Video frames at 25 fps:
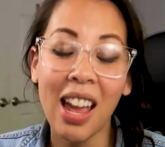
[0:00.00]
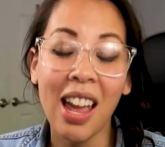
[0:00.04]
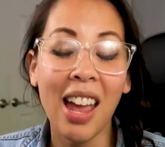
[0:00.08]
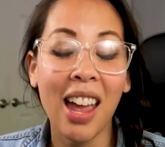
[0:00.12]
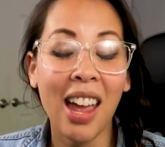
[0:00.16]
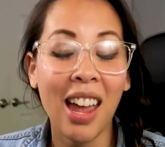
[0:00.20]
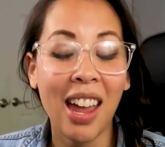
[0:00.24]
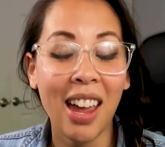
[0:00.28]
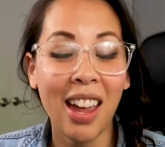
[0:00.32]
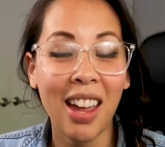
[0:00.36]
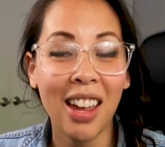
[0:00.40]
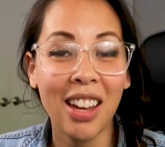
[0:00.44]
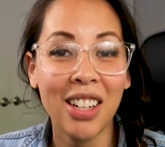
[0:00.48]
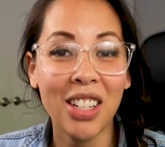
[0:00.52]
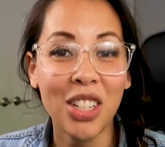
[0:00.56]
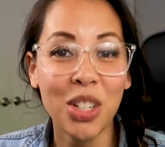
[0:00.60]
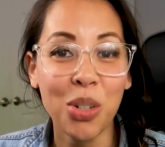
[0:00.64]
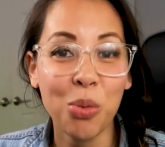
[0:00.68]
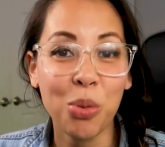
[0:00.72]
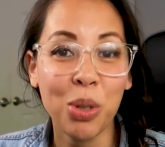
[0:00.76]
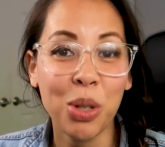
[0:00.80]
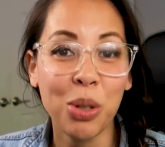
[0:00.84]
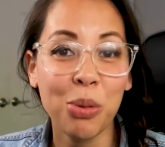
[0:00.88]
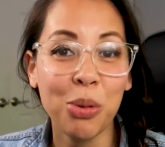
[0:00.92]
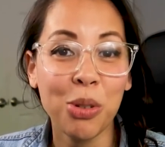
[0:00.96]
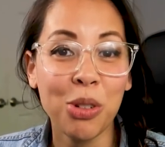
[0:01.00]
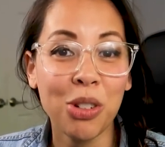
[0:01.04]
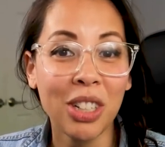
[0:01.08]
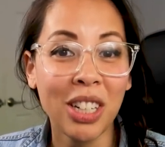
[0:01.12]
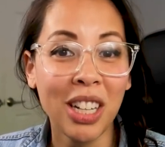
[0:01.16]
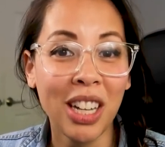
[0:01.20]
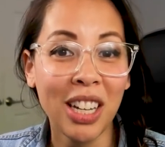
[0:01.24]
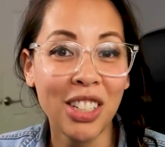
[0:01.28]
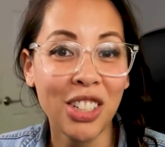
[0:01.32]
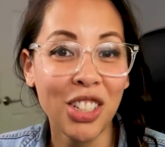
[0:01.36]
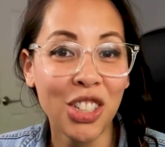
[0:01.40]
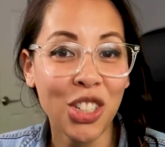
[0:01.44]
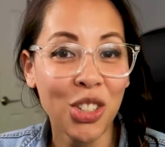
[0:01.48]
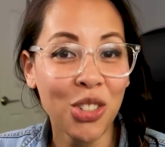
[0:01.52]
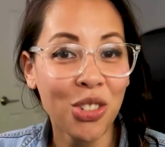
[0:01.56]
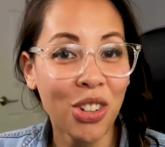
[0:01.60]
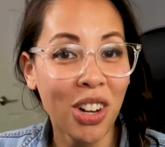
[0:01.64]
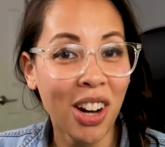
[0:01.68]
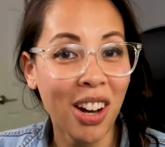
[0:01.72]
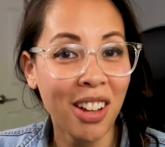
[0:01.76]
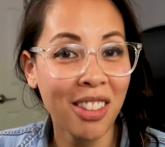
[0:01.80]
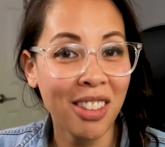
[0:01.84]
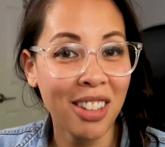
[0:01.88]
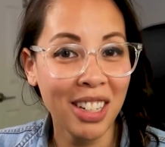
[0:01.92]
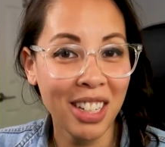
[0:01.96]
And we will catch you
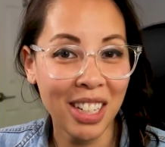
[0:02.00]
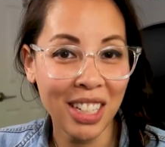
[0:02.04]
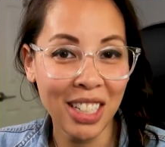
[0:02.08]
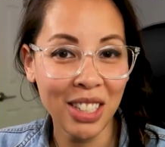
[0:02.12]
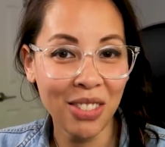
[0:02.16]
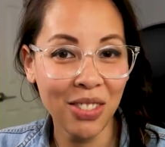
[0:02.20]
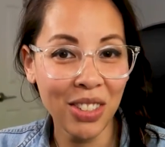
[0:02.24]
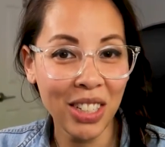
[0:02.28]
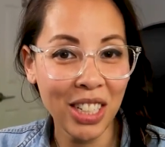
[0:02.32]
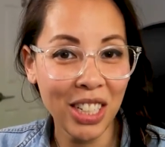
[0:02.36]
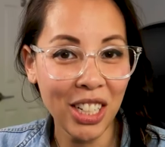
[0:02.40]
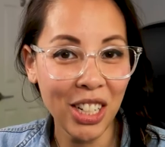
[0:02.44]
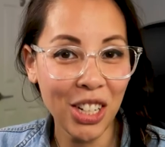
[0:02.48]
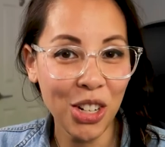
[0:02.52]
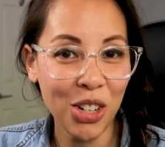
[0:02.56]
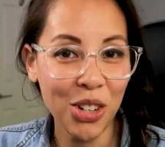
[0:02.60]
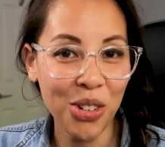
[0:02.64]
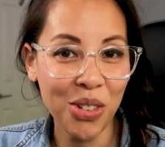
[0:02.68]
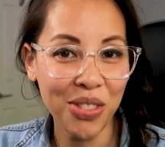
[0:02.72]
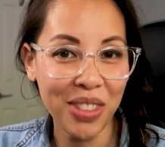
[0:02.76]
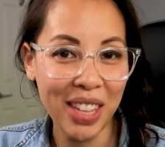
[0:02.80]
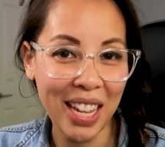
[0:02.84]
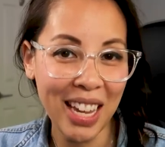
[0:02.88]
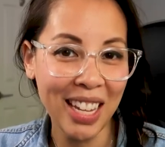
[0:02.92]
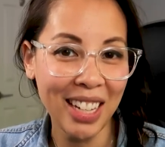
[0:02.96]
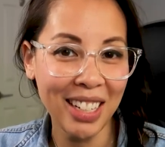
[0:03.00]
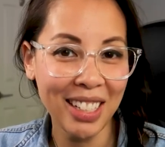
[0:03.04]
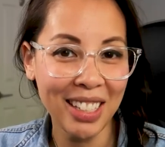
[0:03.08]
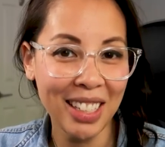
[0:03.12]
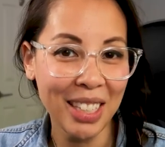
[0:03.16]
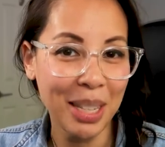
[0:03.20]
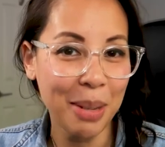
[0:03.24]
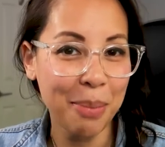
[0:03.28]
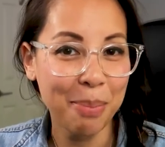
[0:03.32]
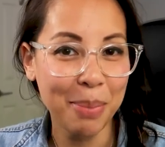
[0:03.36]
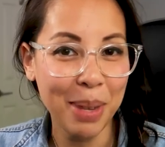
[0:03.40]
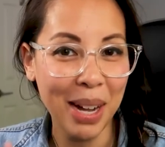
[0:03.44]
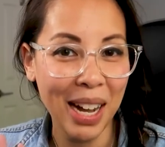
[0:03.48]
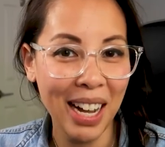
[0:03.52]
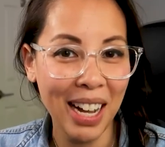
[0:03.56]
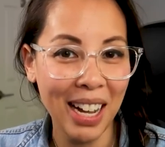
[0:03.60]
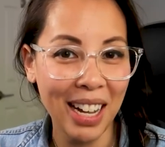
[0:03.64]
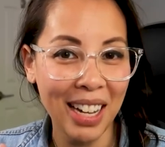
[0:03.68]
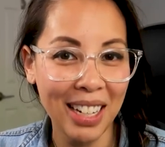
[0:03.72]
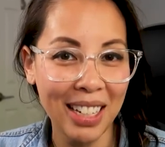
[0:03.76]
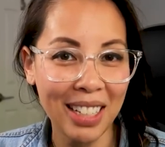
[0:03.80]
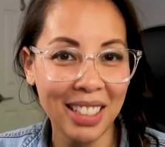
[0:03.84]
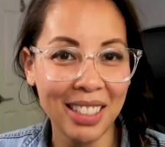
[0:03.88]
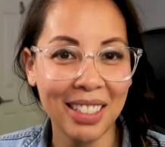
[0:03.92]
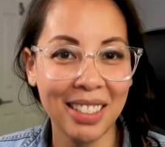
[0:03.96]
on the next video. Thanks.
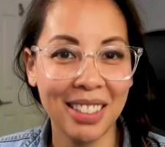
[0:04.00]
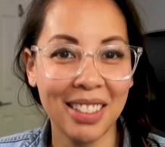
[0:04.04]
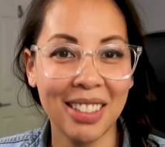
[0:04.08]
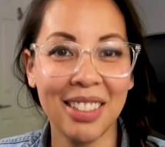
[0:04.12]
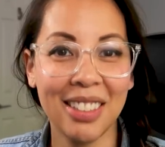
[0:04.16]
Bye.